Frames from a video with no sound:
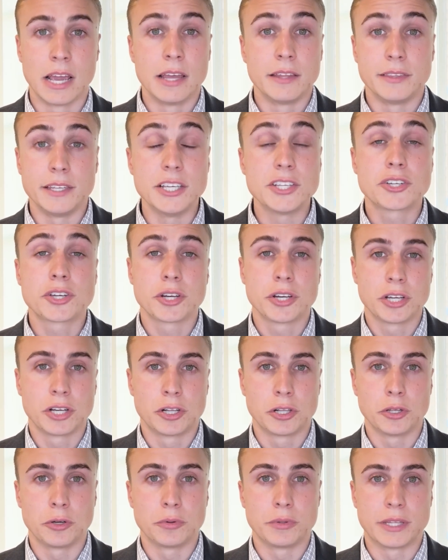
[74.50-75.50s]
These could
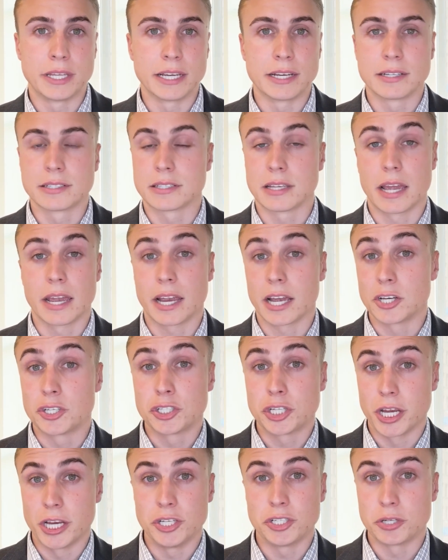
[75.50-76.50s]
include things like a
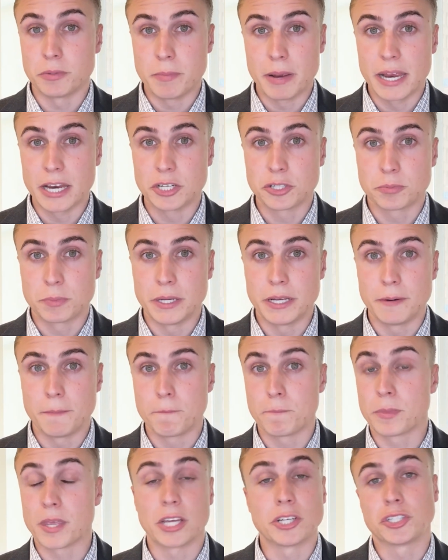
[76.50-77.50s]
change in
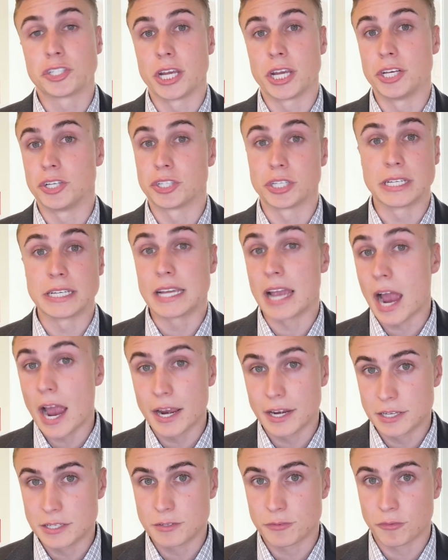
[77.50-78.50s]
management, a change in
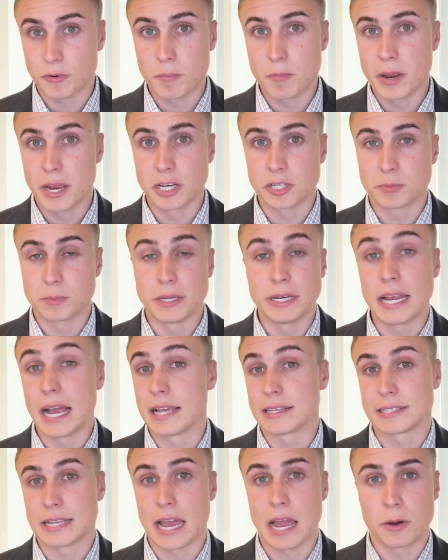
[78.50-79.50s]
guidance from management
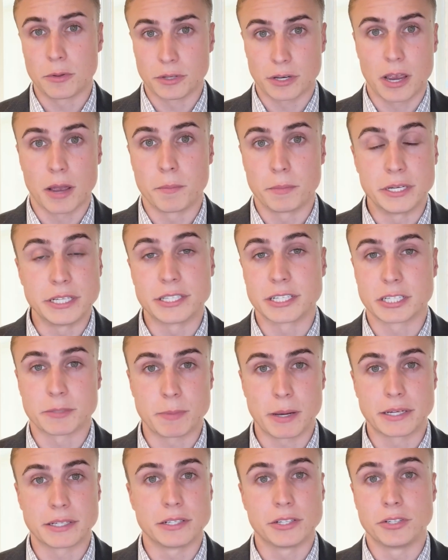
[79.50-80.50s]
as to how the company is
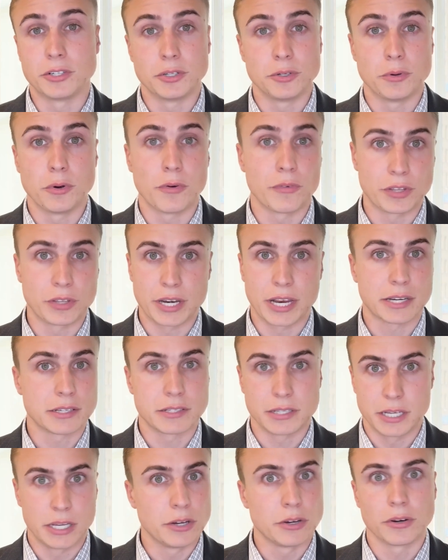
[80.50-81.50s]
expected to do over the next
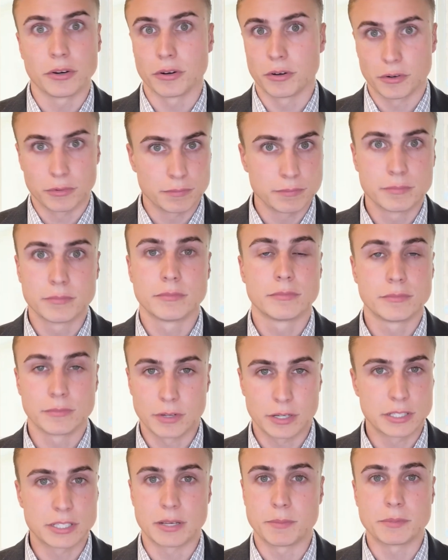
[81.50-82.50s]
year or
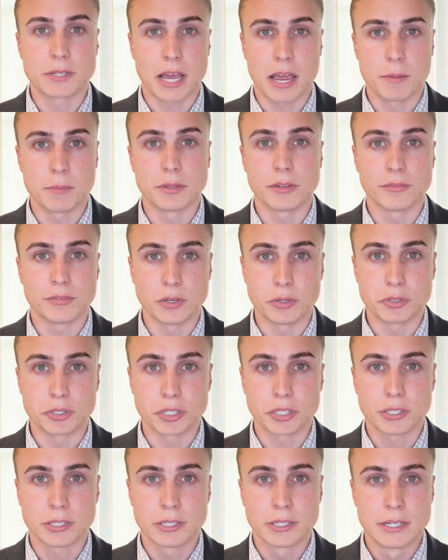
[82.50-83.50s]
sometime in the
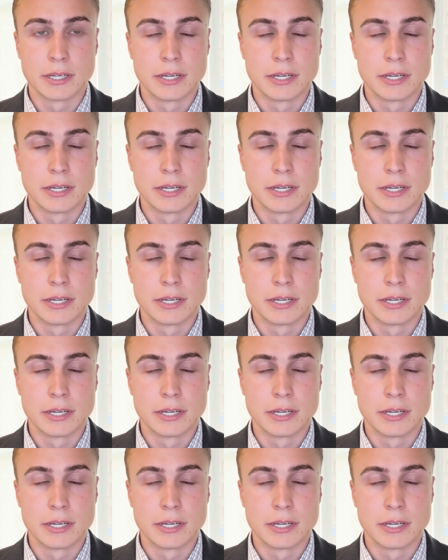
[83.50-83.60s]
future.